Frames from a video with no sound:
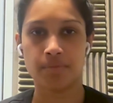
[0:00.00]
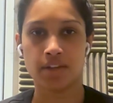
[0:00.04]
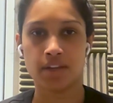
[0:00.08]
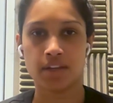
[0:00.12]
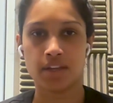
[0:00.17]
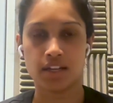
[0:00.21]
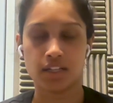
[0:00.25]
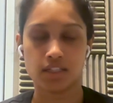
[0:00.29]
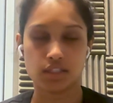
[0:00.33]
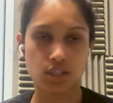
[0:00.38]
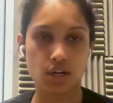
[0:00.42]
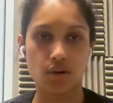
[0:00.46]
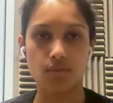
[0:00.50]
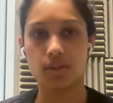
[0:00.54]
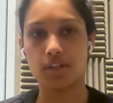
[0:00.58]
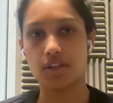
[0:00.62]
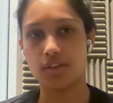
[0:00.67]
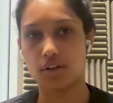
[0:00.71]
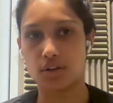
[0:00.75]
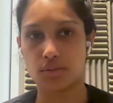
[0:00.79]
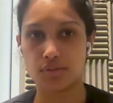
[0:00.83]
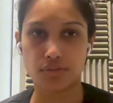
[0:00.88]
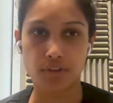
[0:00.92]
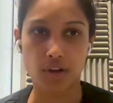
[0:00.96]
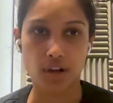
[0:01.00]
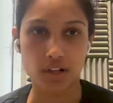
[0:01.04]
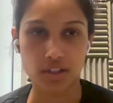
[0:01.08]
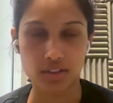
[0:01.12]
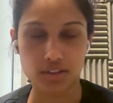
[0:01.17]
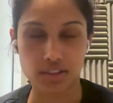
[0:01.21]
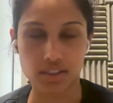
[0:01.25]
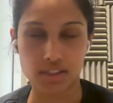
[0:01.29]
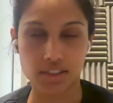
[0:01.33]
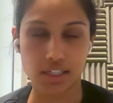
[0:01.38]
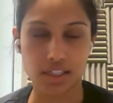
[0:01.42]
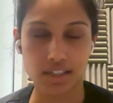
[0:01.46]
It's not really their
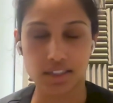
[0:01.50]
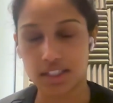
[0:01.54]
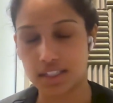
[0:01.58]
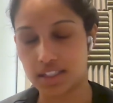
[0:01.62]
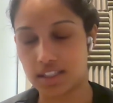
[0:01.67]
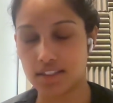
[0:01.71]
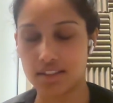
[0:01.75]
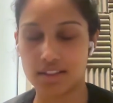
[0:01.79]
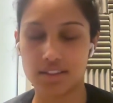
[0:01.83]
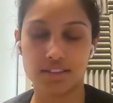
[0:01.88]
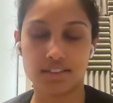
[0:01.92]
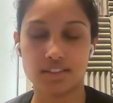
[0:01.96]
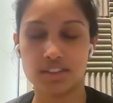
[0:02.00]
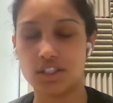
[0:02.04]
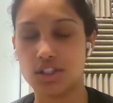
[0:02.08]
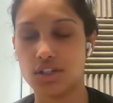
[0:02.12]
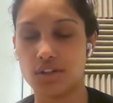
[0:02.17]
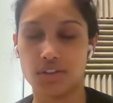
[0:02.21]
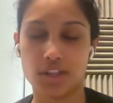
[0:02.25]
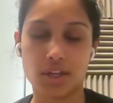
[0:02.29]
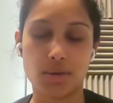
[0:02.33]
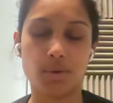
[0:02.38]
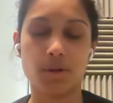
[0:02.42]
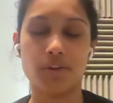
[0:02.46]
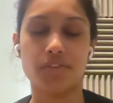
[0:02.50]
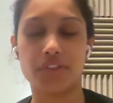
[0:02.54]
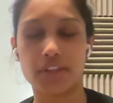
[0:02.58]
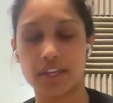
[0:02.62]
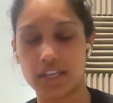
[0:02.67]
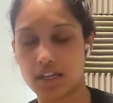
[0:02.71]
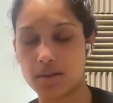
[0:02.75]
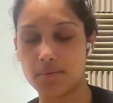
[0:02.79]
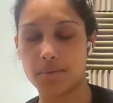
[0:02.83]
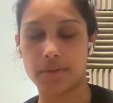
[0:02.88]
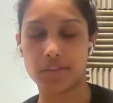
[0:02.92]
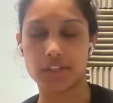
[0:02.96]
fault that, like, you know, they weren't
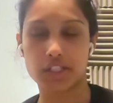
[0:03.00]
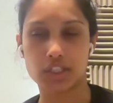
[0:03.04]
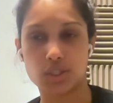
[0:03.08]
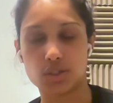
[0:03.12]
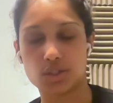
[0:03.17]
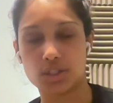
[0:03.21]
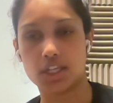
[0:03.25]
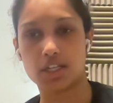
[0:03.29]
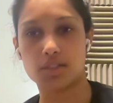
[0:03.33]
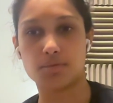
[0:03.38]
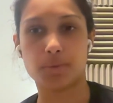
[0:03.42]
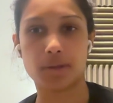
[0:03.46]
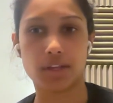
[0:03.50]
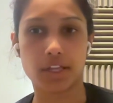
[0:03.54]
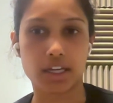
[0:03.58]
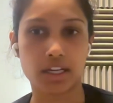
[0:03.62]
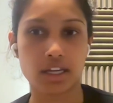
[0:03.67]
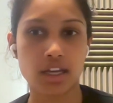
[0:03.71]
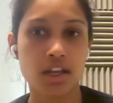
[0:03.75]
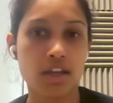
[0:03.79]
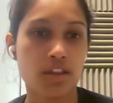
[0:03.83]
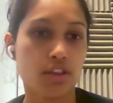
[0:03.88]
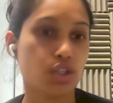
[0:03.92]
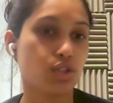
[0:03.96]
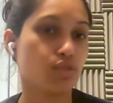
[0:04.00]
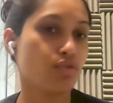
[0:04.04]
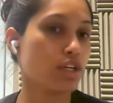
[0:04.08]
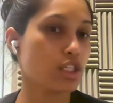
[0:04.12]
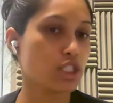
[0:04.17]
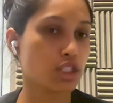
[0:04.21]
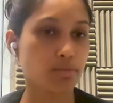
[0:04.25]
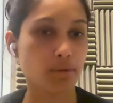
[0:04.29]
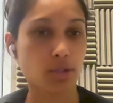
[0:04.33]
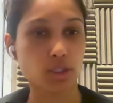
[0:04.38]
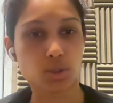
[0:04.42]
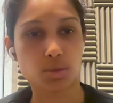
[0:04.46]
thinking about this use case, but, like, there's very
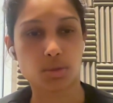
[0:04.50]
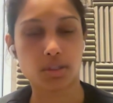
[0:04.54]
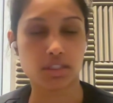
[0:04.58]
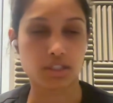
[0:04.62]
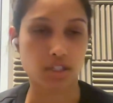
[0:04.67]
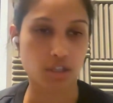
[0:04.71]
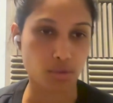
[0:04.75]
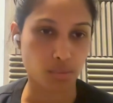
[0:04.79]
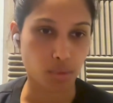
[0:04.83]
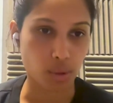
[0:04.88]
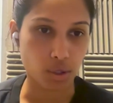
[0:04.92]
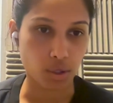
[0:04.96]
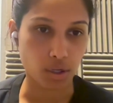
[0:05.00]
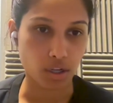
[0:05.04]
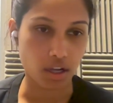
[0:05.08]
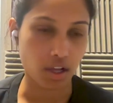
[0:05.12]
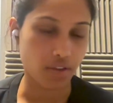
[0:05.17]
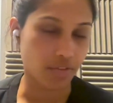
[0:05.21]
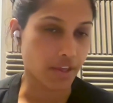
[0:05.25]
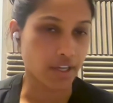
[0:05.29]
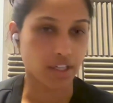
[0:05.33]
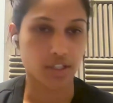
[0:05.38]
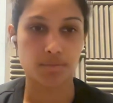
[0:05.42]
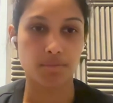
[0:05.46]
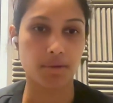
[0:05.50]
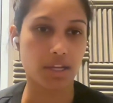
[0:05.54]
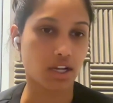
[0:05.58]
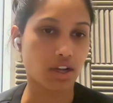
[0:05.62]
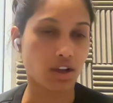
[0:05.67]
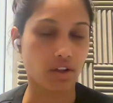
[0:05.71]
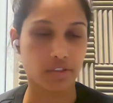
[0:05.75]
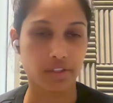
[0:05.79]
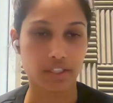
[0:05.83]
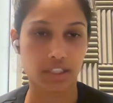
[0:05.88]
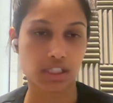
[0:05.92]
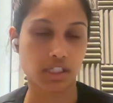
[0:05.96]
small tweaks to their protocol that could make
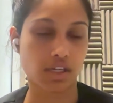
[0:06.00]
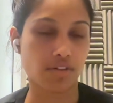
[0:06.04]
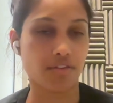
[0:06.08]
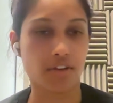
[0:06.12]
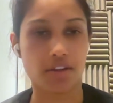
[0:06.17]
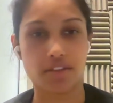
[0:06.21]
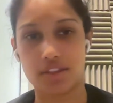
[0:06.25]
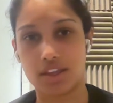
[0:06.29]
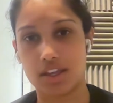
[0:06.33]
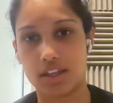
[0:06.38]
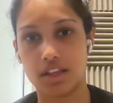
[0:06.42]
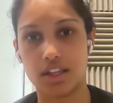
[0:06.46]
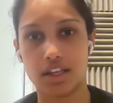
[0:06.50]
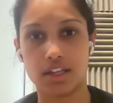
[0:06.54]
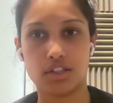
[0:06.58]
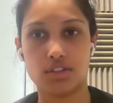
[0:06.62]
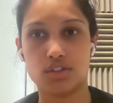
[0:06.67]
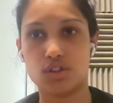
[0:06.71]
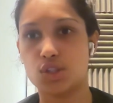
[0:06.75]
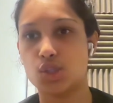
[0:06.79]
all this stuff, I think, like,